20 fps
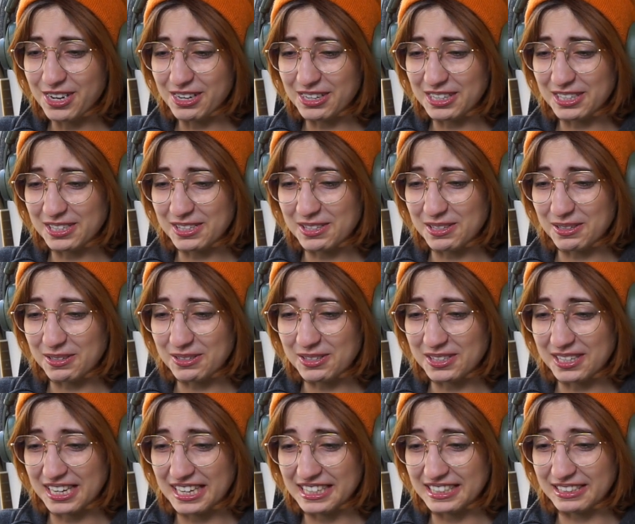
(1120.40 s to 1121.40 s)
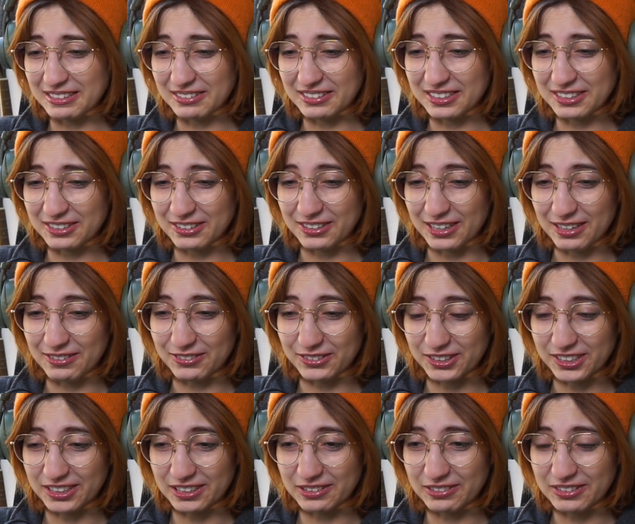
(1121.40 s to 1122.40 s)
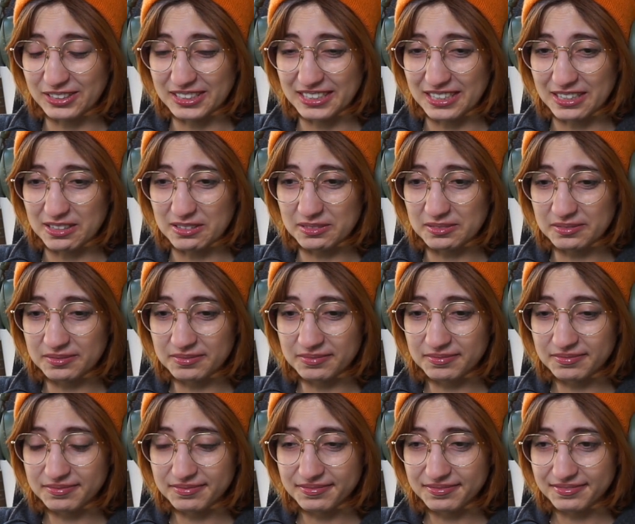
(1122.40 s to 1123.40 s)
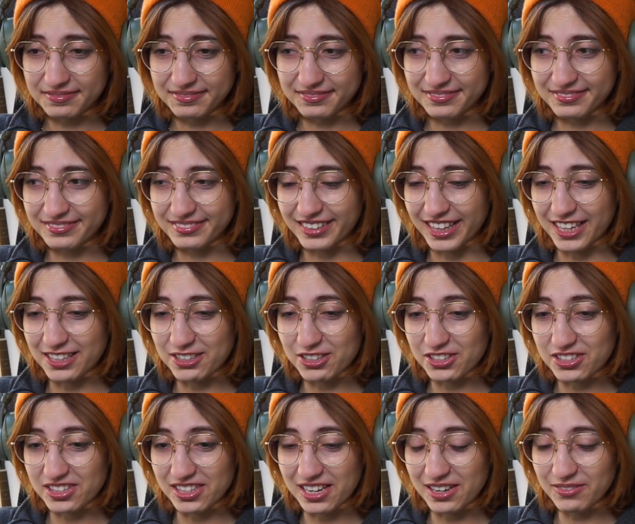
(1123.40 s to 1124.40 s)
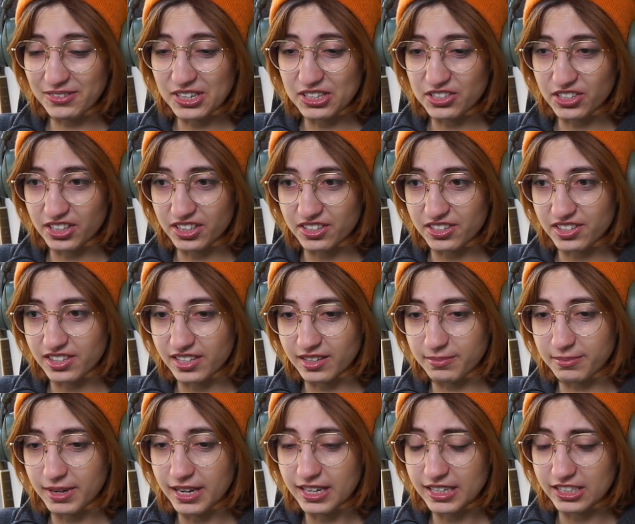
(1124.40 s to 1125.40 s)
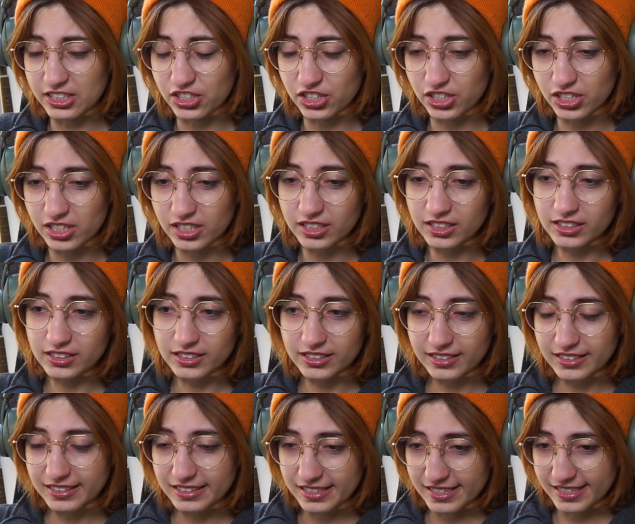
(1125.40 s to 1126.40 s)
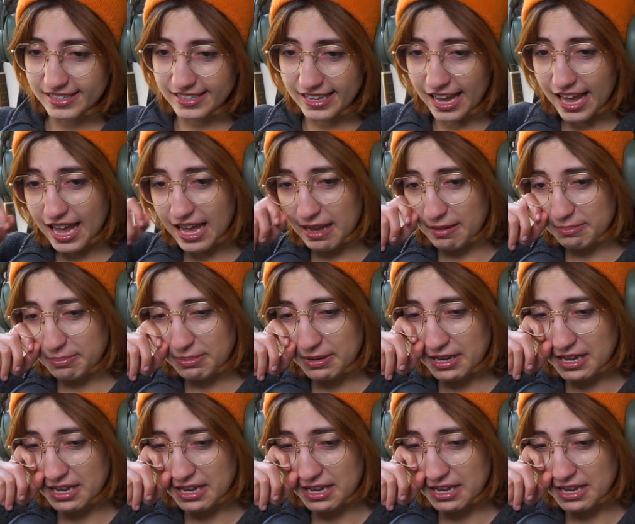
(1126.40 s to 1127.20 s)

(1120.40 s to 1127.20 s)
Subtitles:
So sad. I'm gonna cry for Killua now. They just love each other so much. Stop.